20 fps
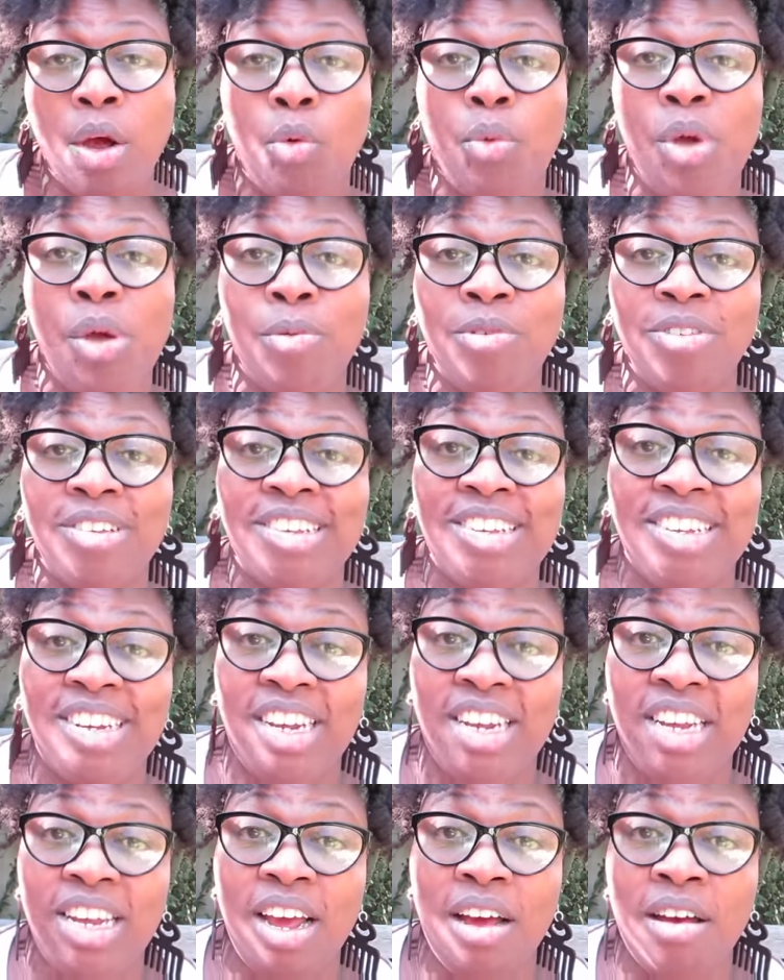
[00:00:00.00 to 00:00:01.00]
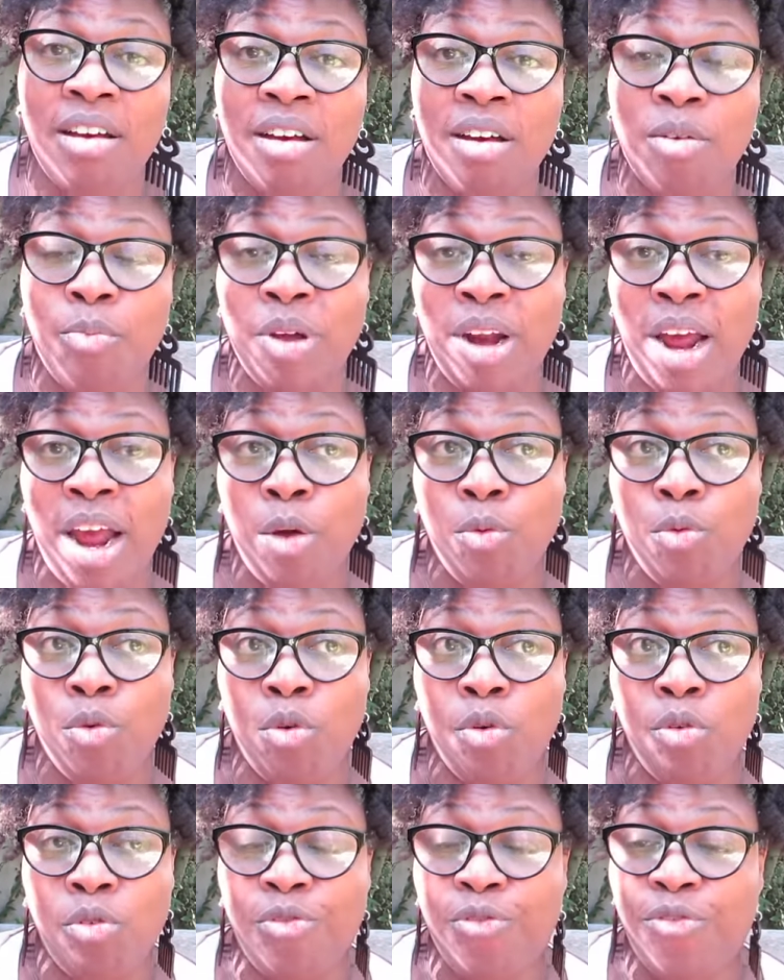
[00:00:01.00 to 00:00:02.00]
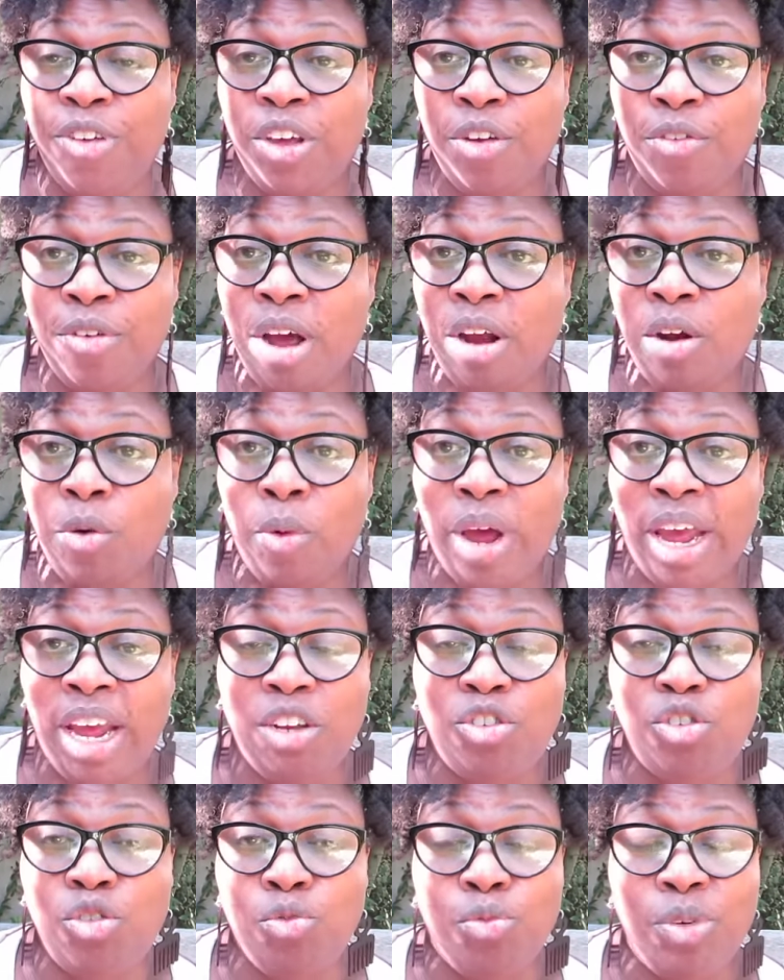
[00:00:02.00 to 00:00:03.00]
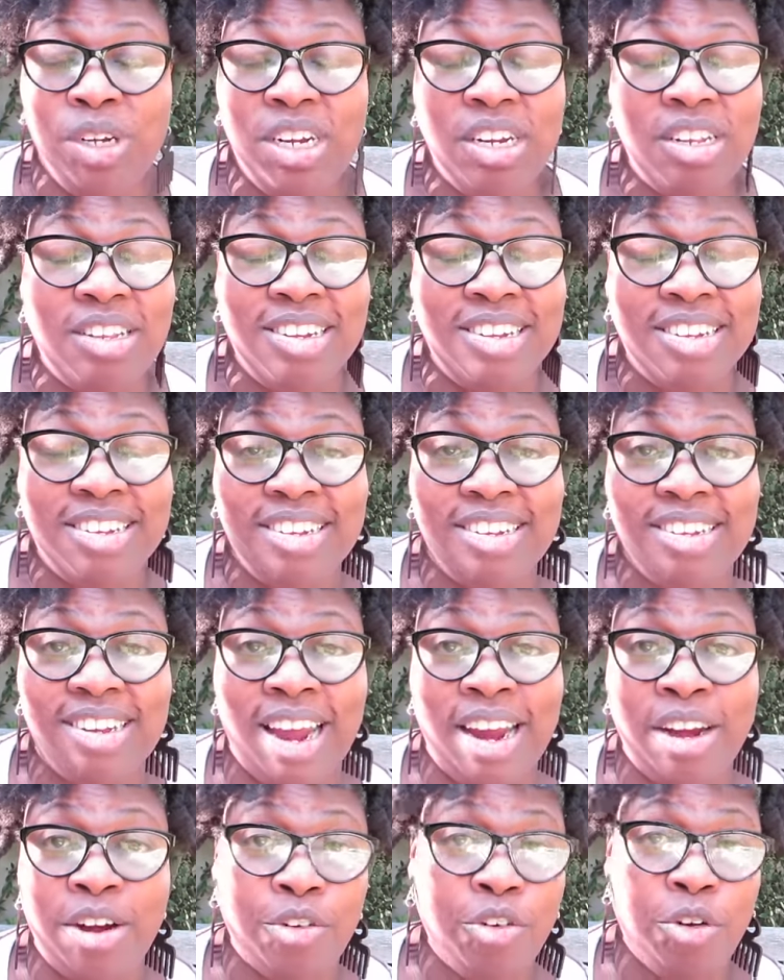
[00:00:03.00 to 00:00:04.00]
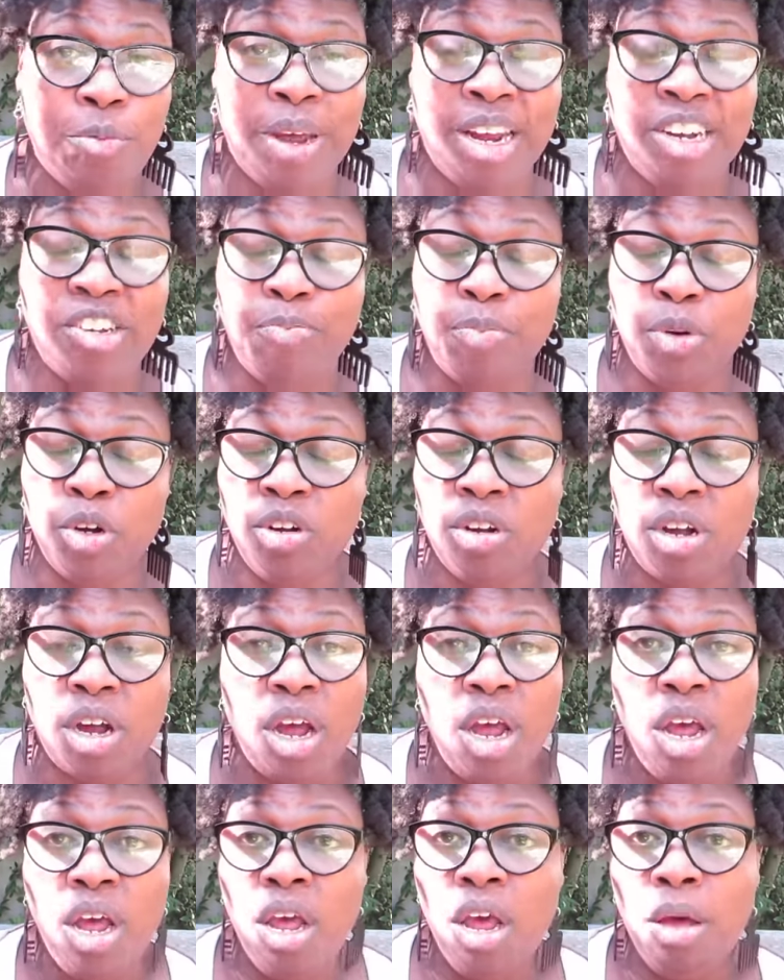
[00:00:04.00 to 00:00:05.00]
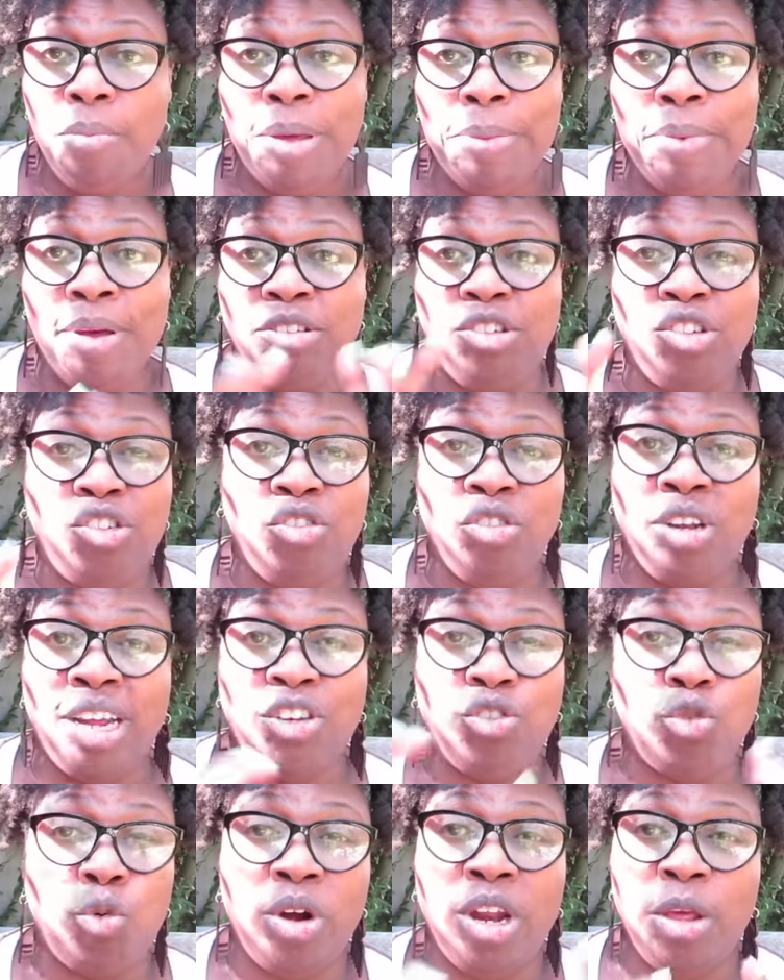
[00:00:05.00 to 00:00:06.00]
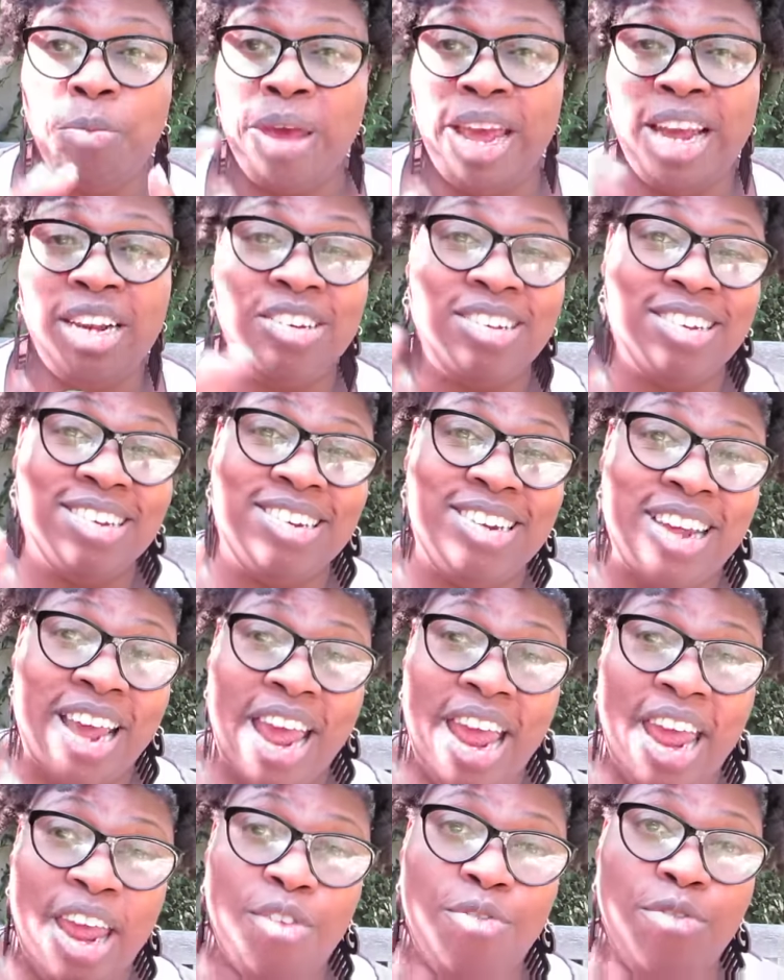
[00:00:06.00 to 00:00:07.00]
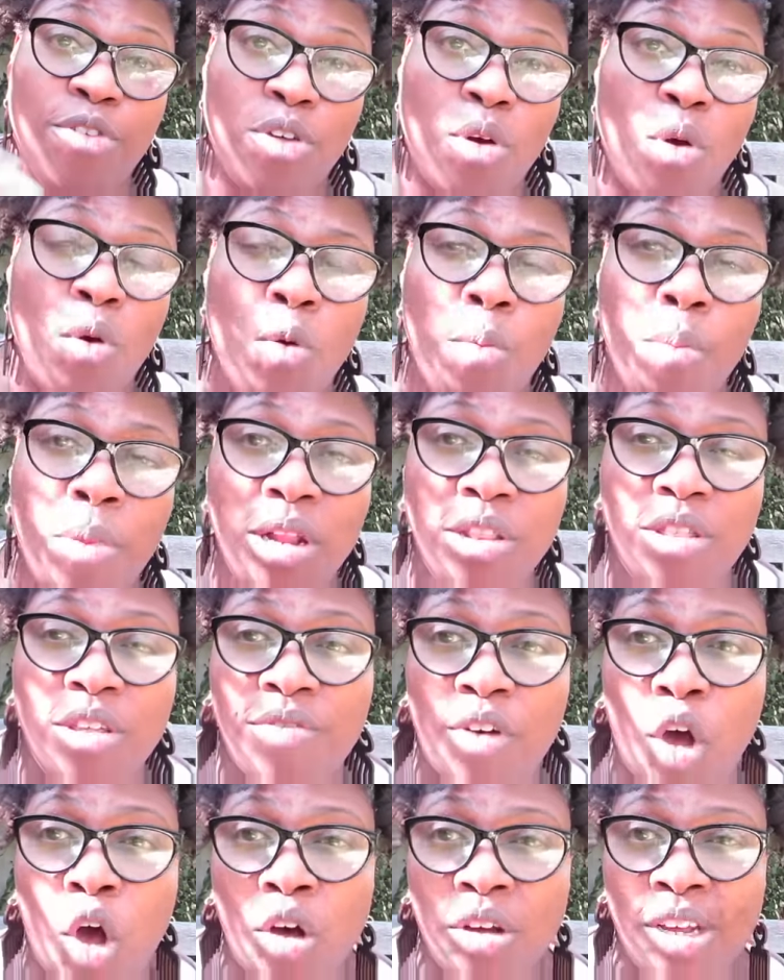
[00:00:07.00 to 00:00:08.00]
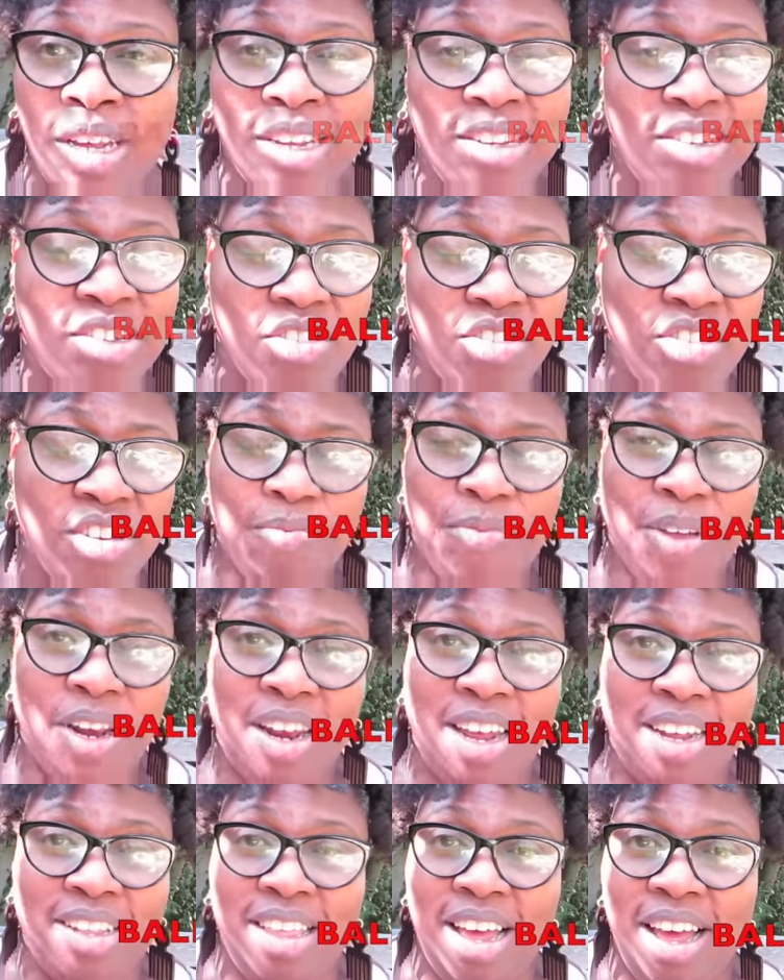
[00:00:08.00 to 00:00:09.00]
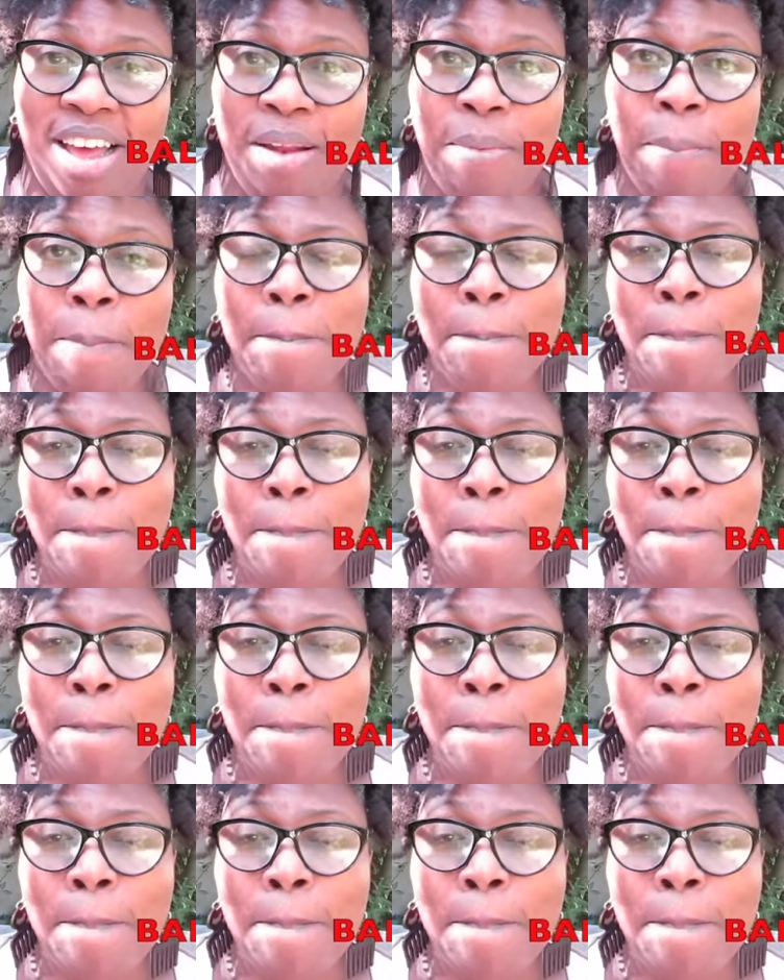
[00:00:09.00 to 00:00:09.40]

we will see, uh, but I will figure out a way to read this 800 page book. Maybe I'll just do like 20 pages a day for the whole month of August or something like that,